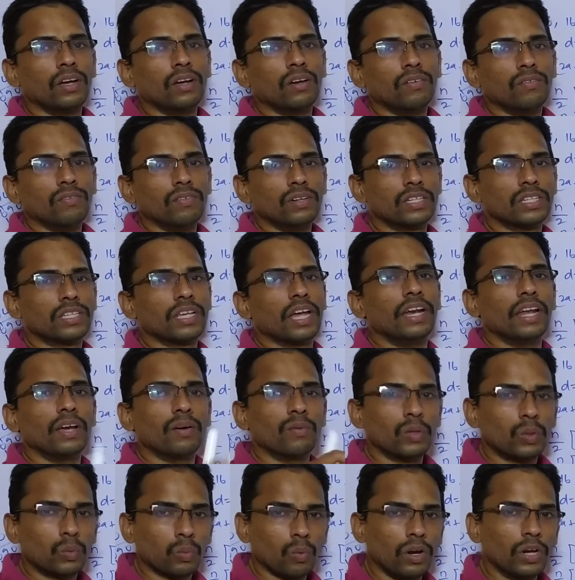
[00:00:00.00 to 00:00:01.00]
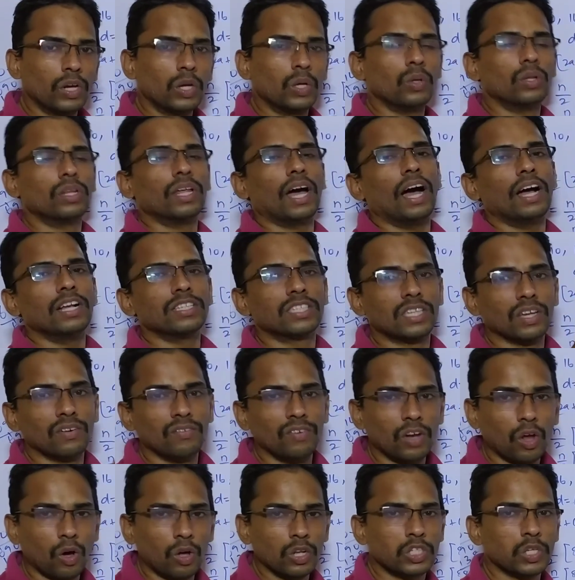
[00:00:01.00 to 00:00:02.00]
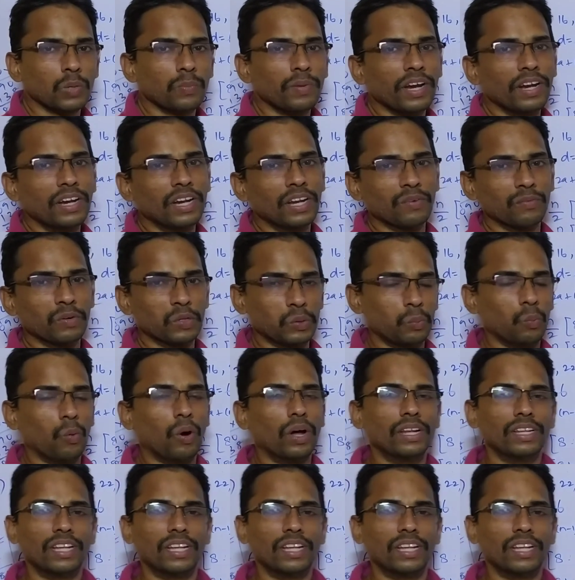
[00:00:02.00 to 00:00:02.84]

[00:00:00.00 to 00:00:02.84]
which is ending with 1, the answer will also be ending with 1.